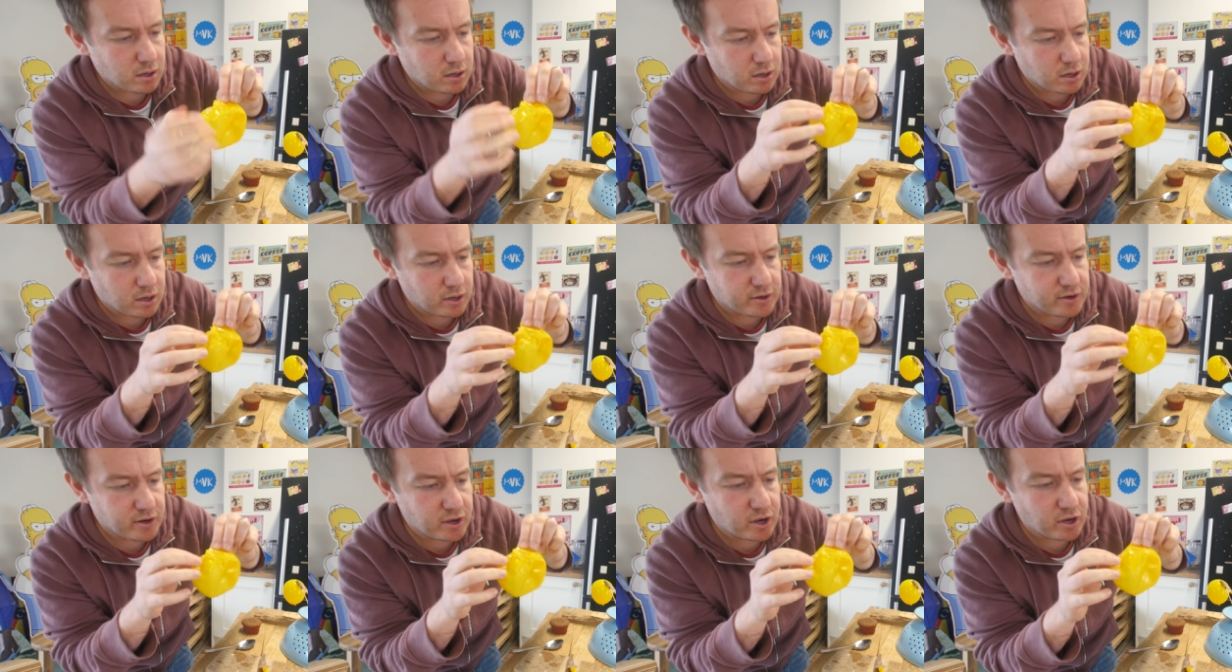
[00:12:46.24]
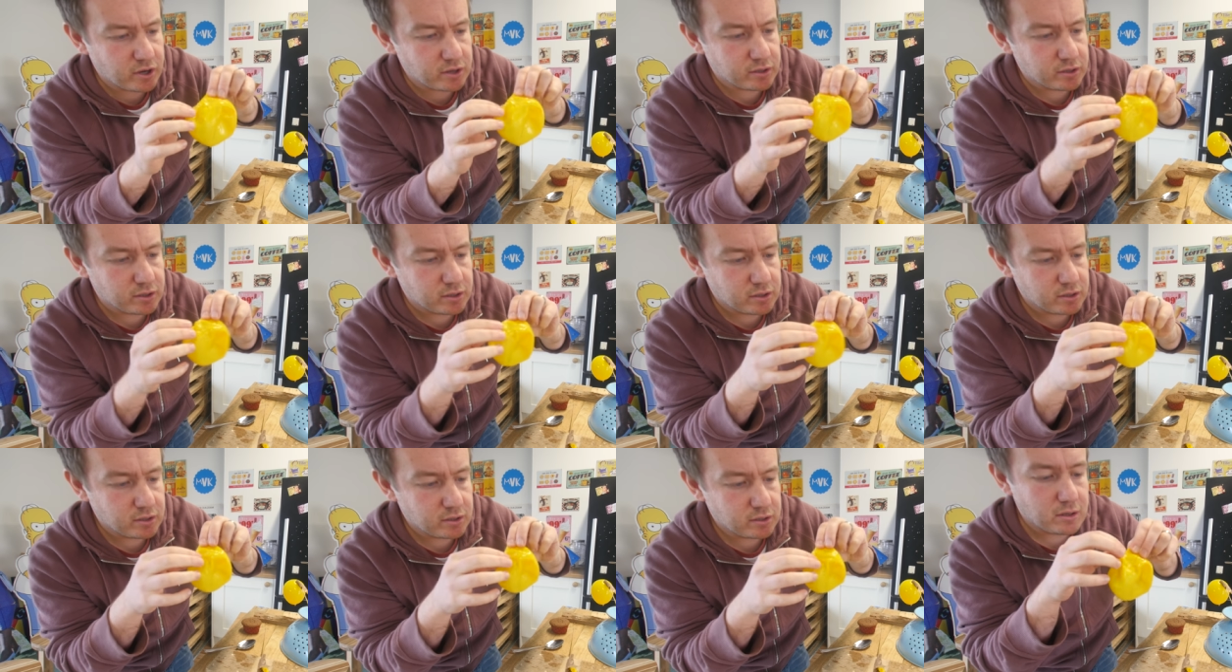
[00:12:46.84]
Oh no.
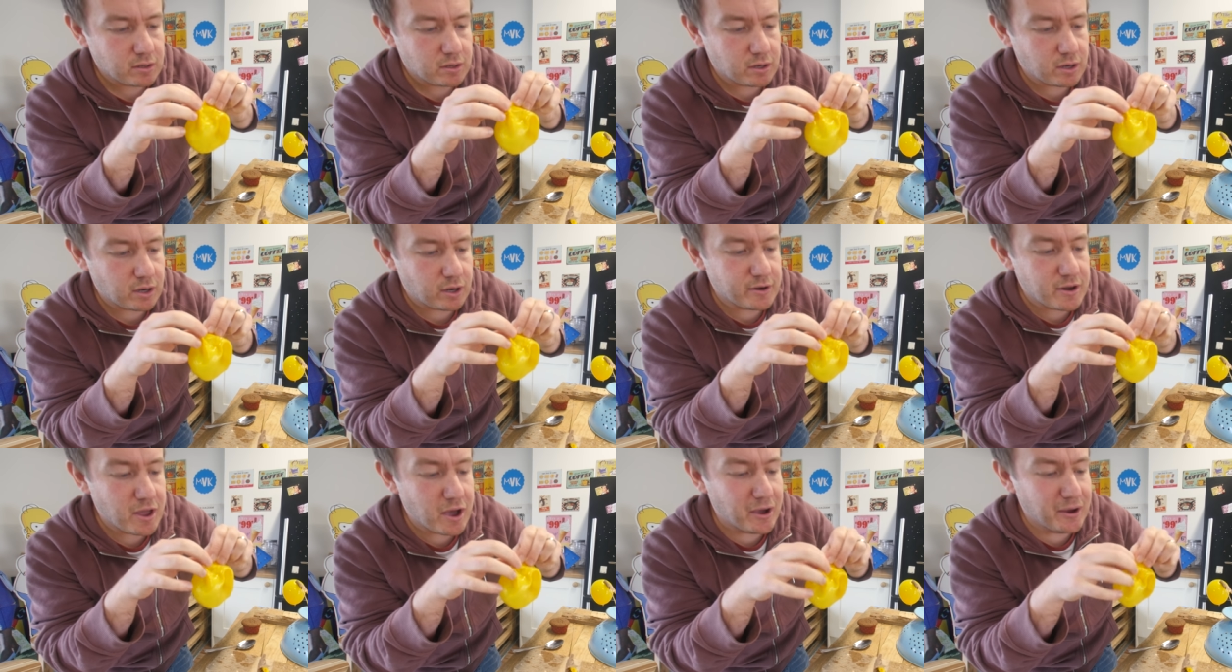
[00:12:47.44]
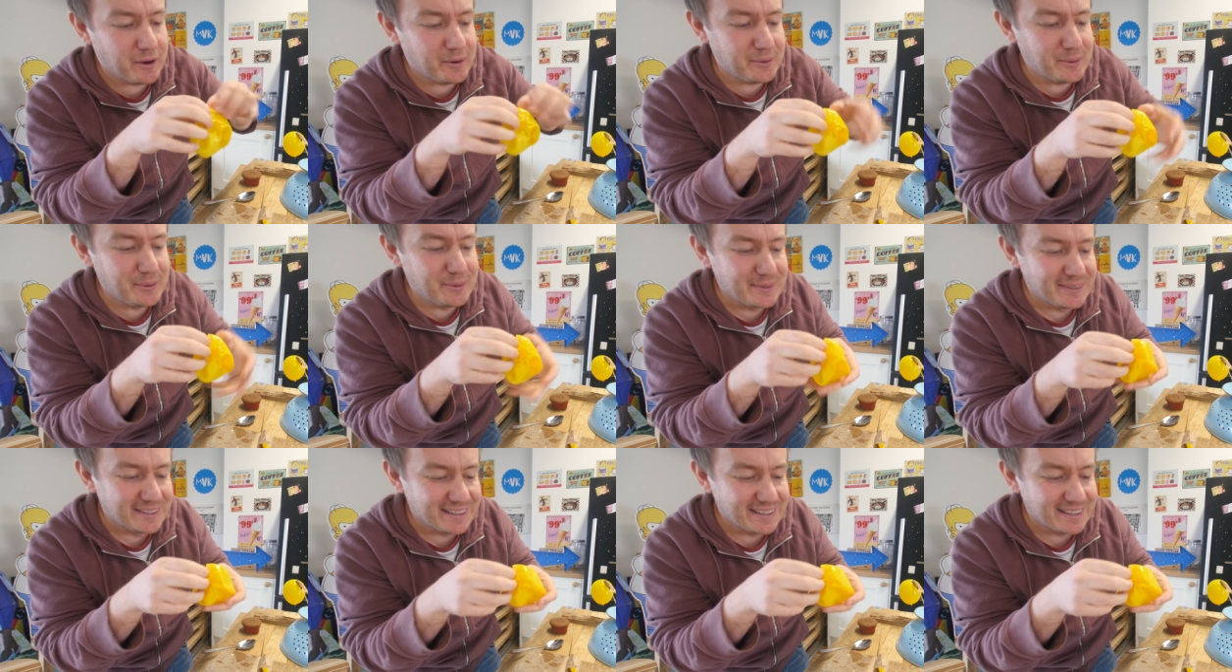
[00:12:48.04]
Oh no.